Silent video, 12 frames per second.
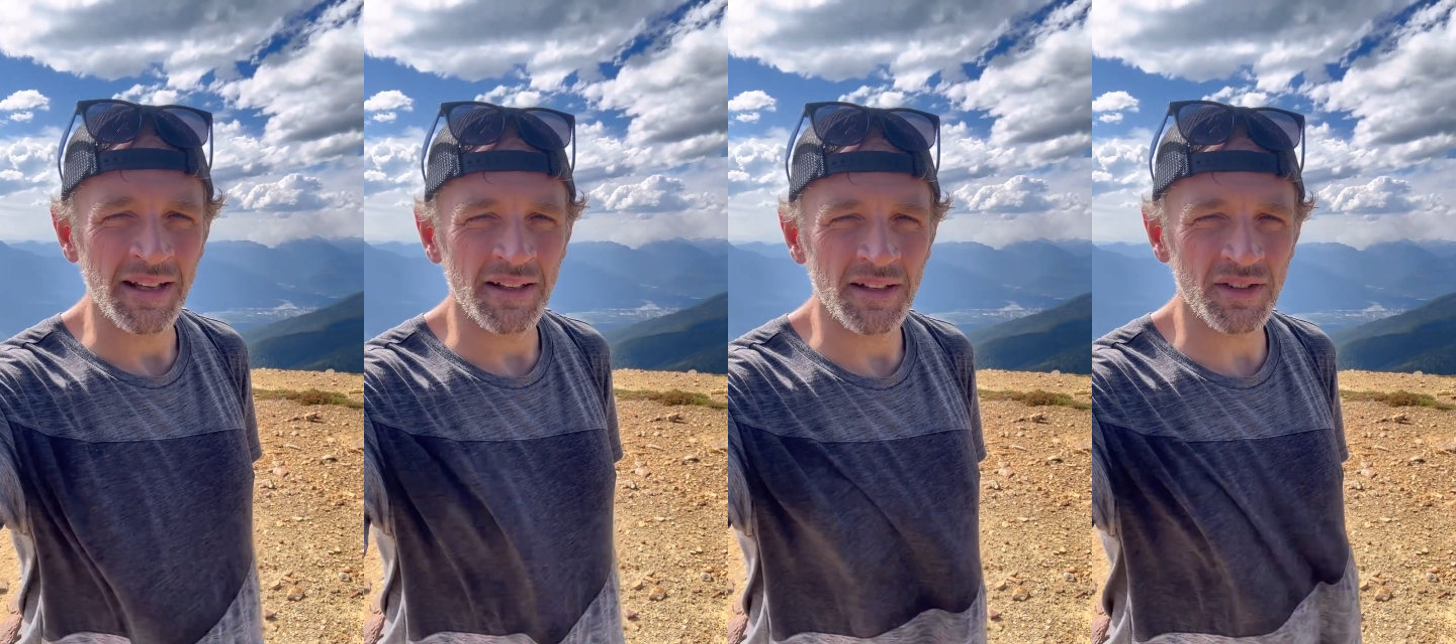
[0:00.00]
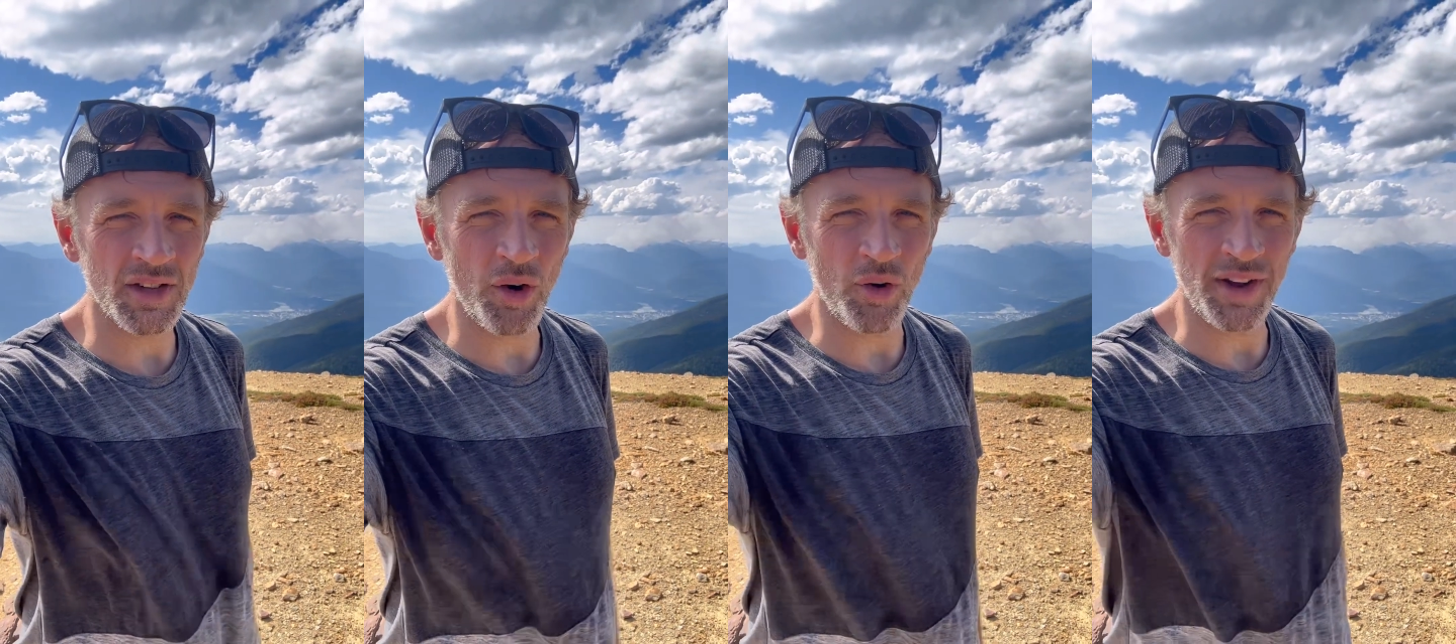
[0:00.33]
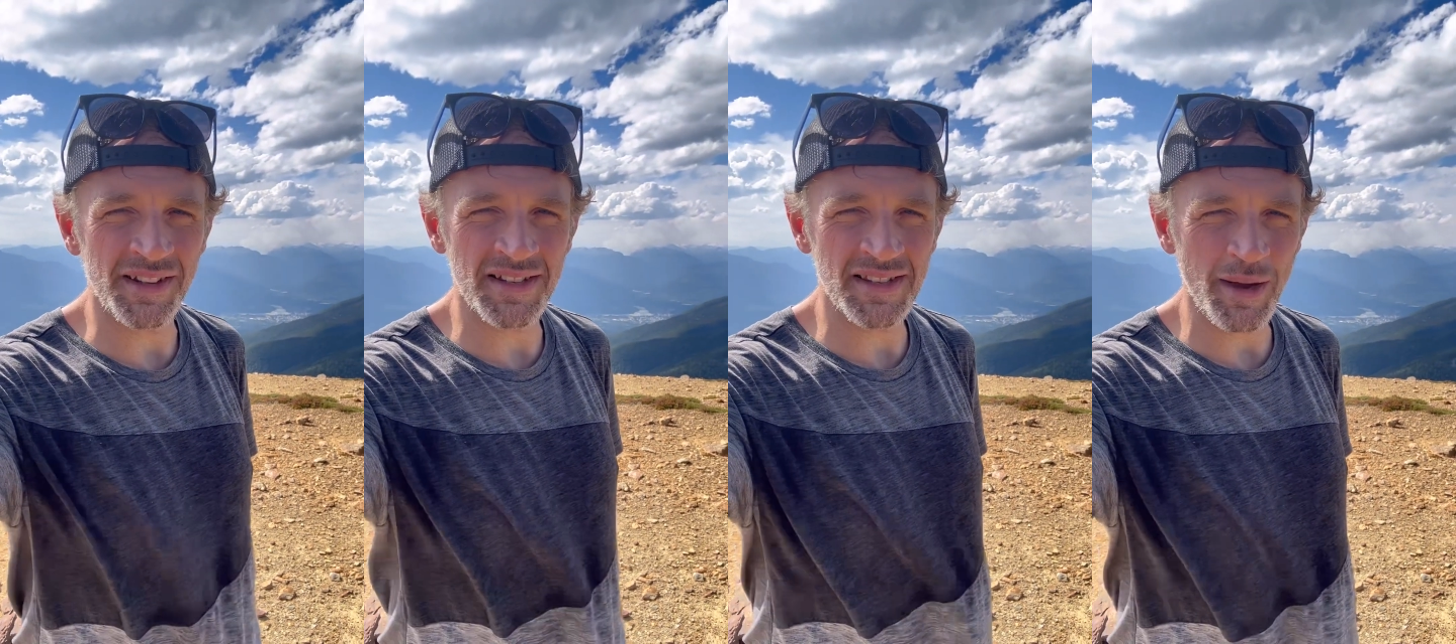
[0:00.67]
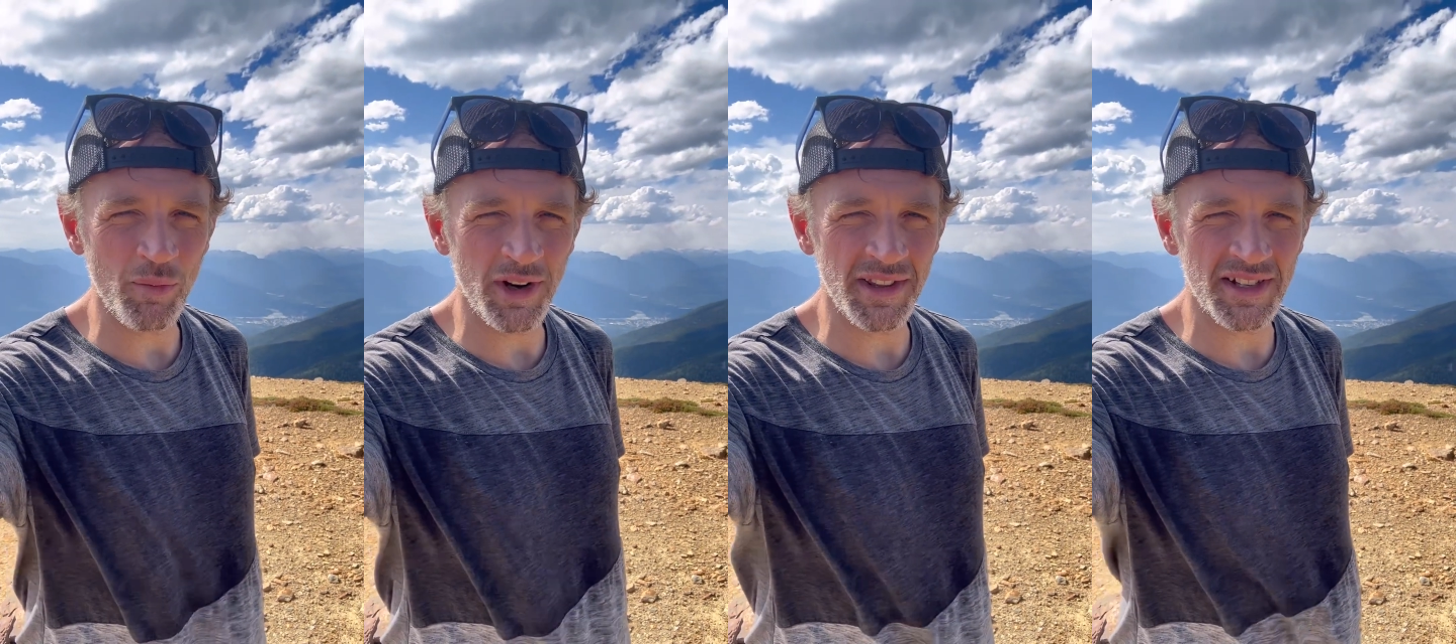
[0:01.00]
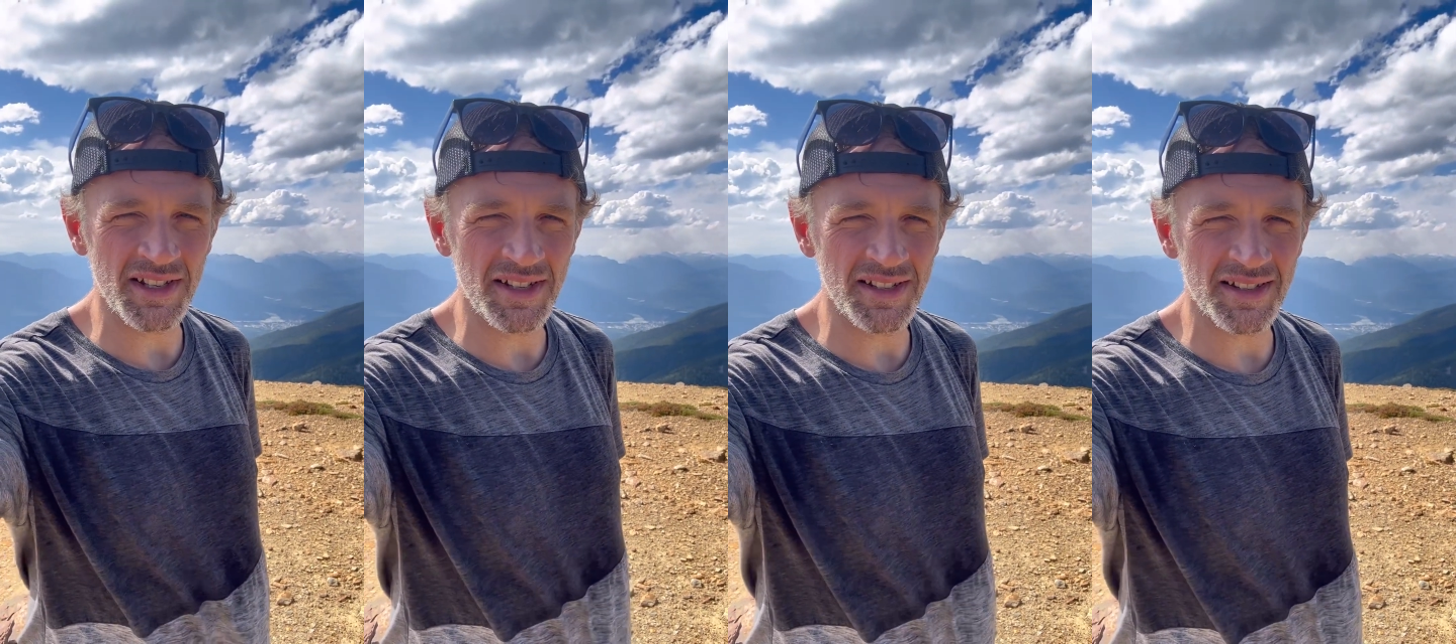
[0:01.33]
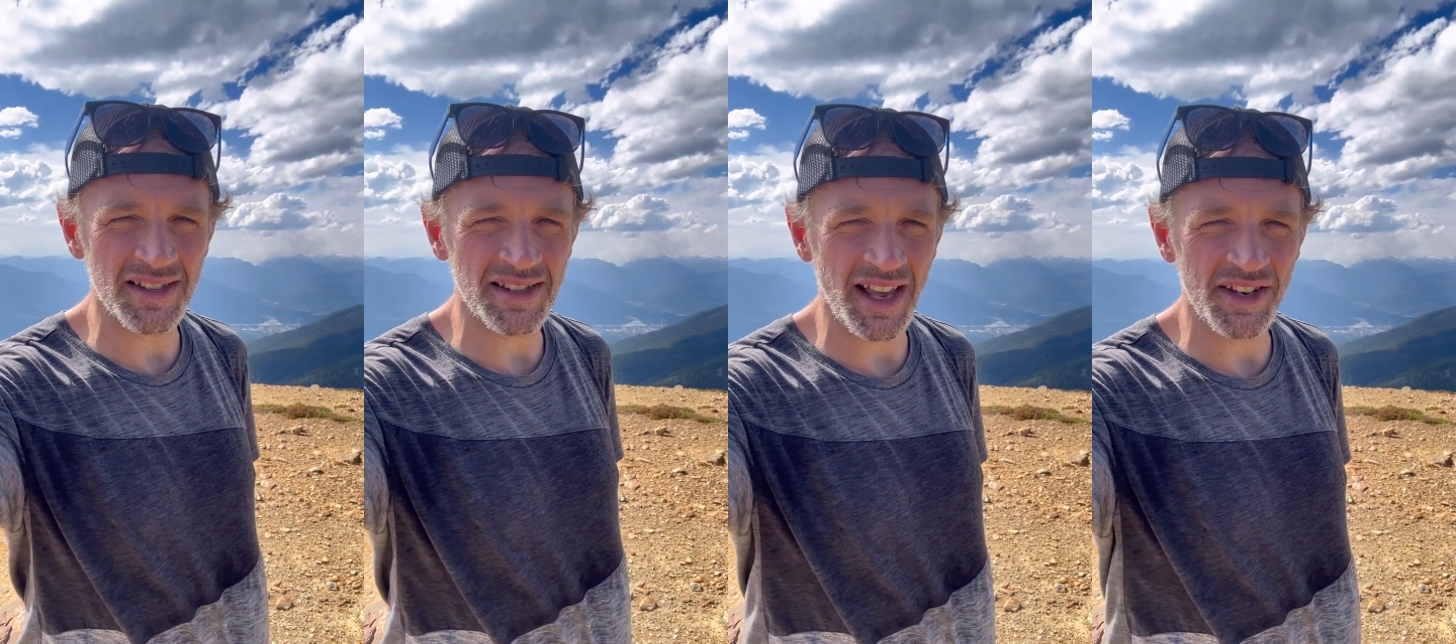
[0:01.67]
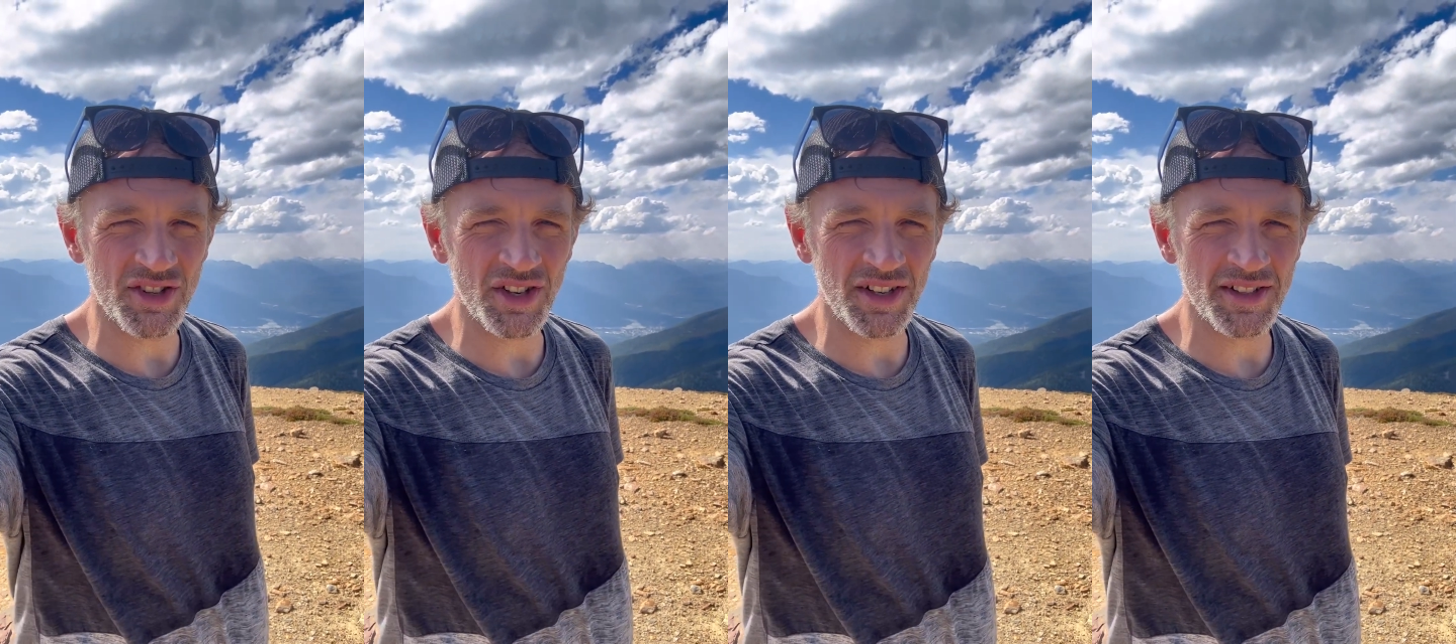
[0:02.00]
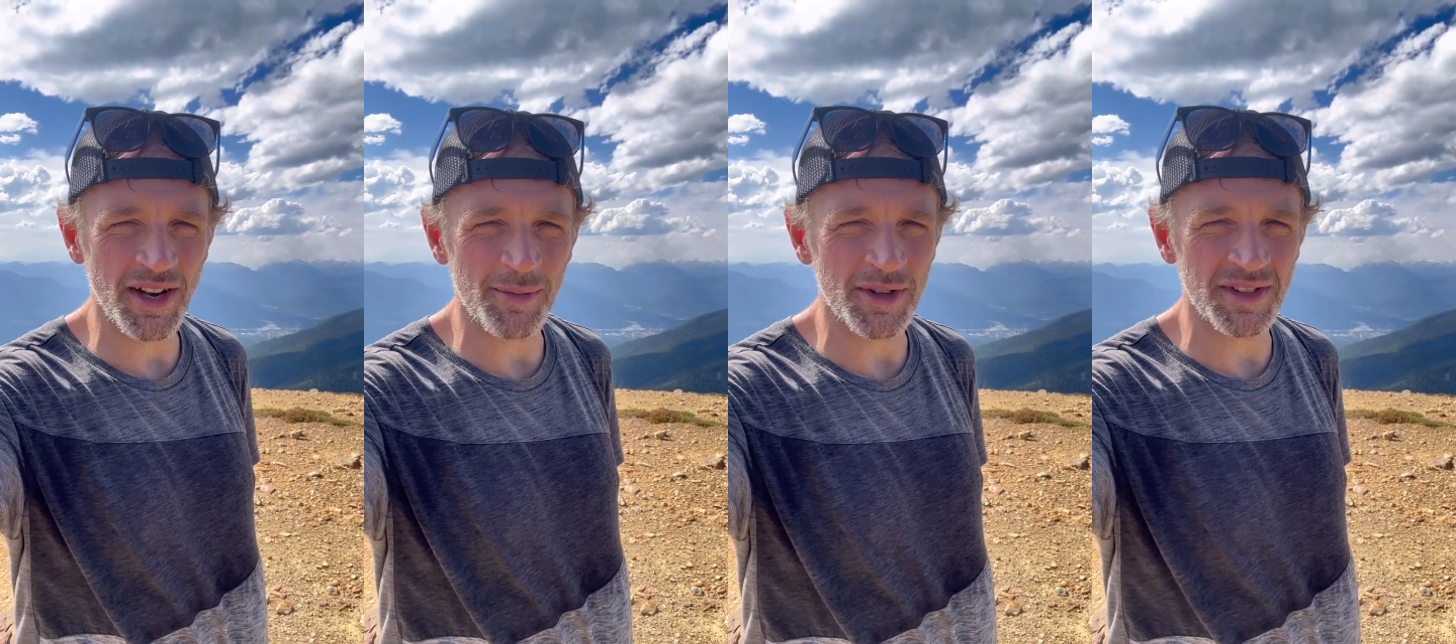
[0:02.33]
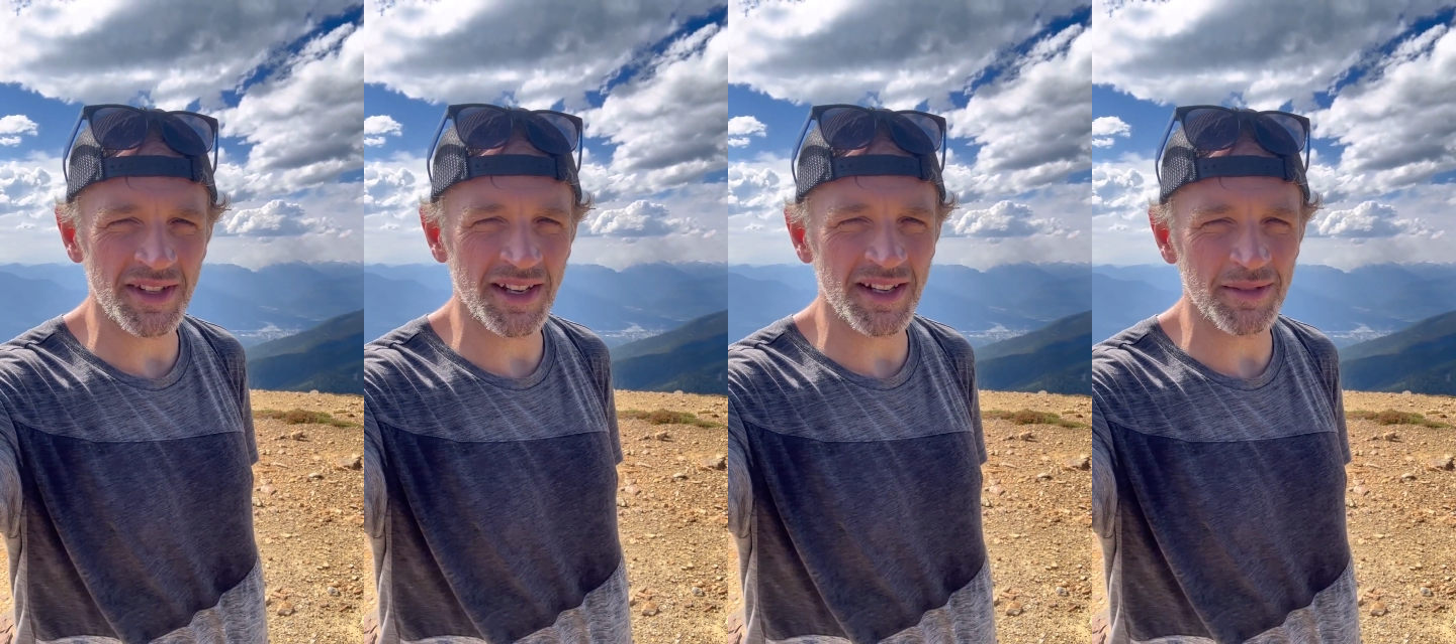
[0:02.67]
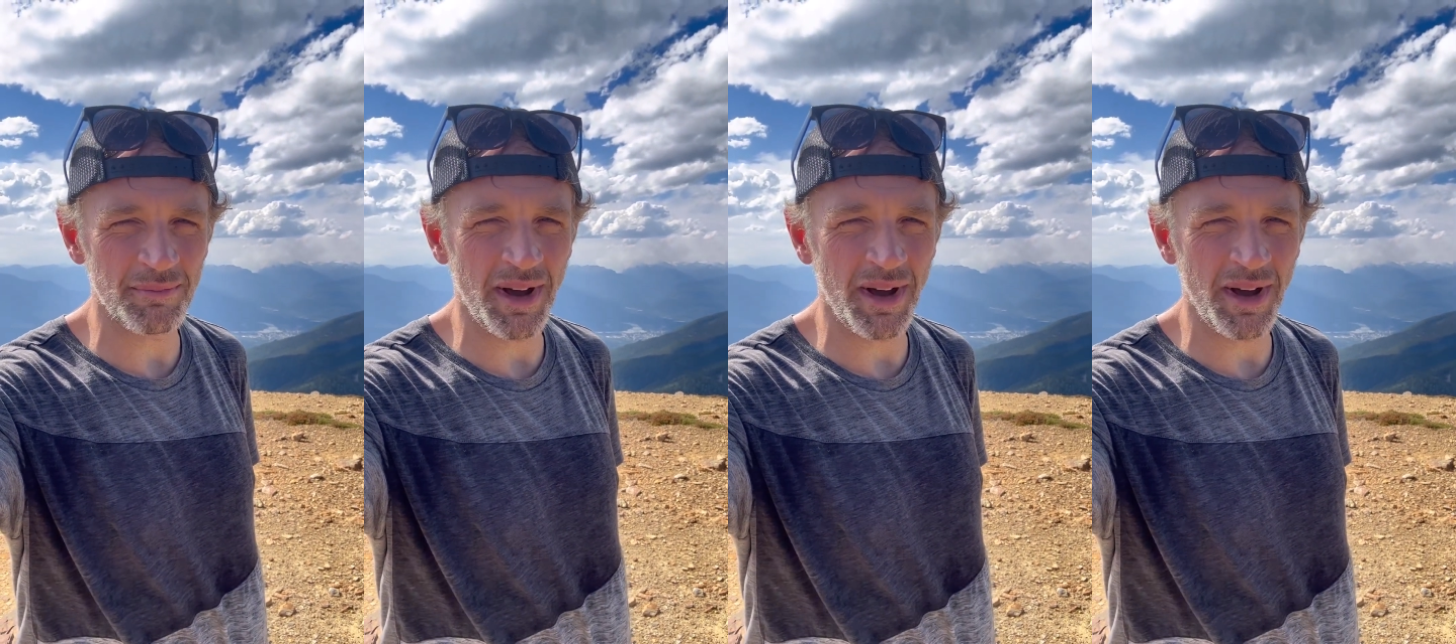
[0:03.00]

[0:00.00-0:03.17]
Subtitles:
So, in the same way that Jesus said in John chapter 6,